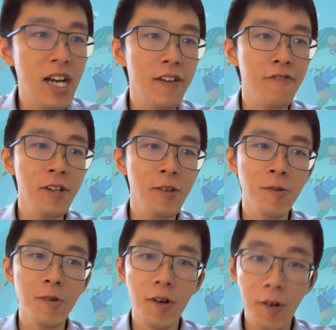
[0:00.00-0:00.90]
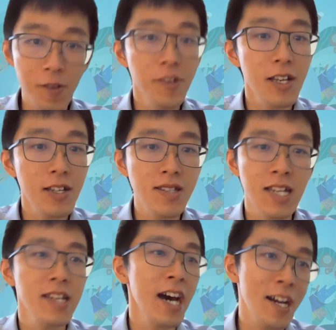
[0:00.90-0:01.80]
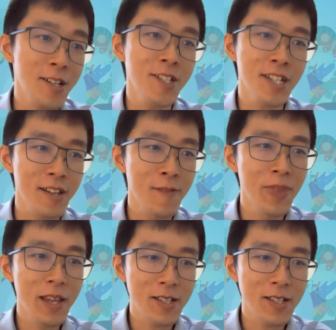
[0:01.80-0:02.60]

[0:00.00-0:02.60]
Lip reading: dive into all things clean hydrogen.